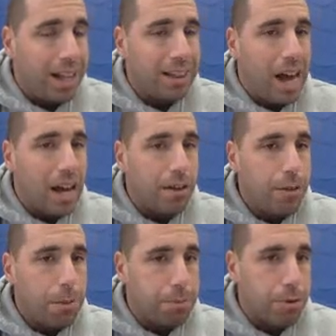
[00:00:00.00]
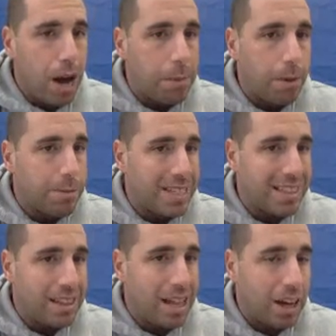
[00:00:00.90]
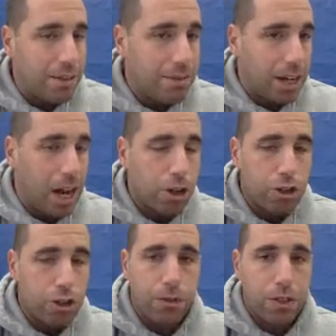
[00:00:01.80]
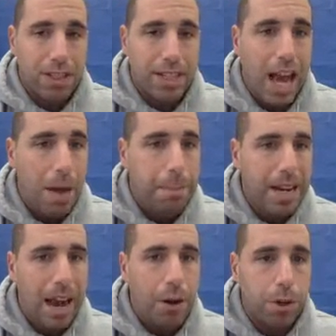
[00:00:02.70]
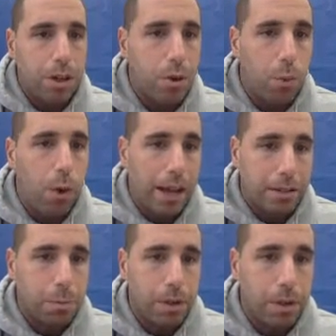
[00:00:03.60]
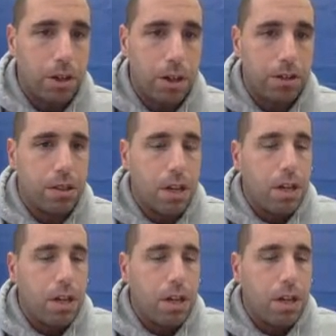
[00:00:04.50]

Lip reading: A lot of the problems and a lot of the controversies happen out in the west because